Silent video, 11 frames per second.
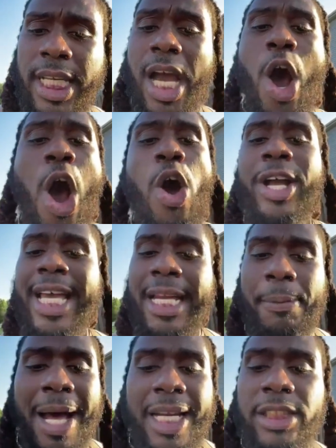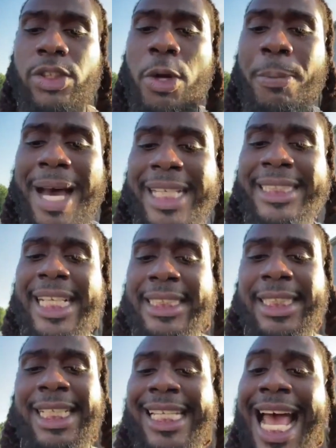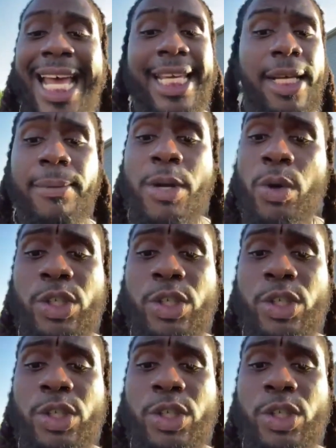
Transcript: Yeah, all organic products on your body, Jesse. That's how I am.